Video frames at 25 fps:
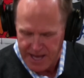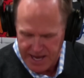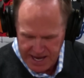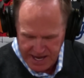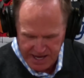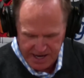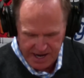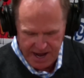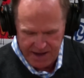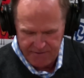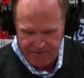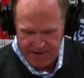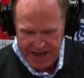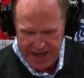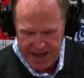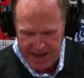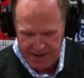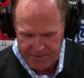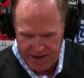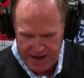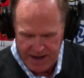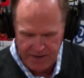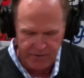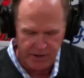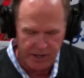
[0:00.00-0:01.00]
And I
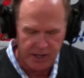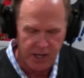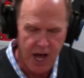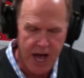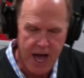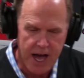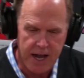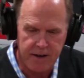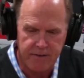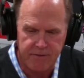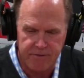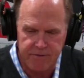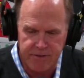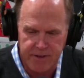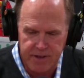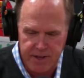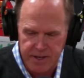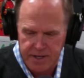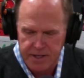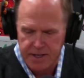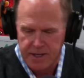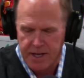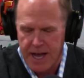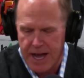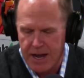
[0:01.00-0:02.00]
have a lot of,
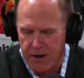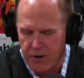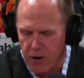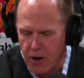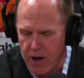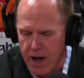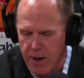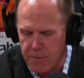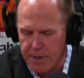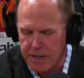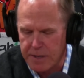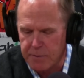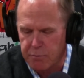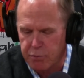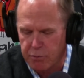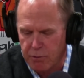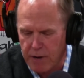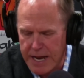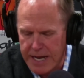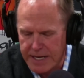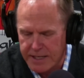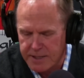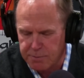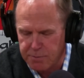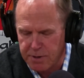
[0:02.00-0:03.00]
I don't know how many
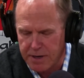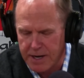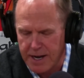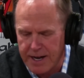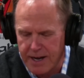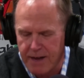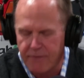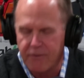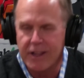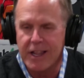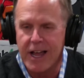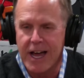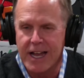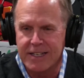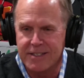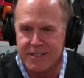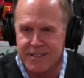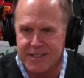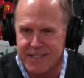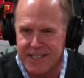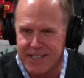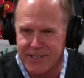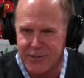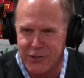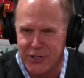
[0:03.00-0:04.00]
breaks, but I have a lot of
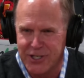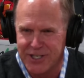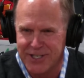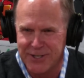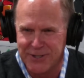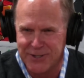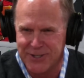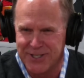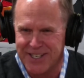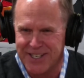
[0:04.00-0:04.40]
stitches.